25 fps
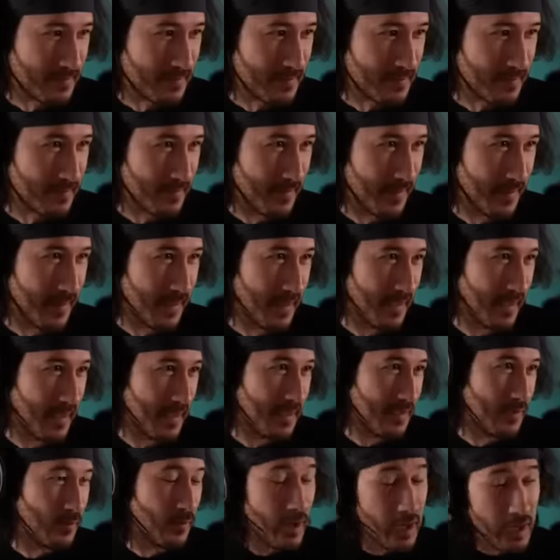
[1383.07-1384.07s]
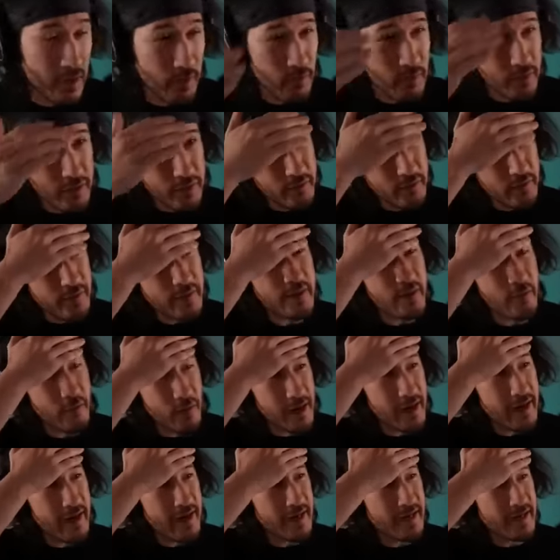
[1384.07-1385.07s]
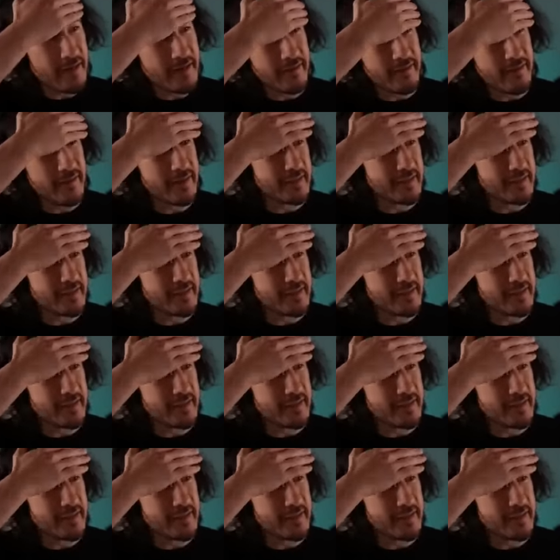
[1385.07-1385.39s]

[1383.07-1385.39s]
honest. Well, we're doing great.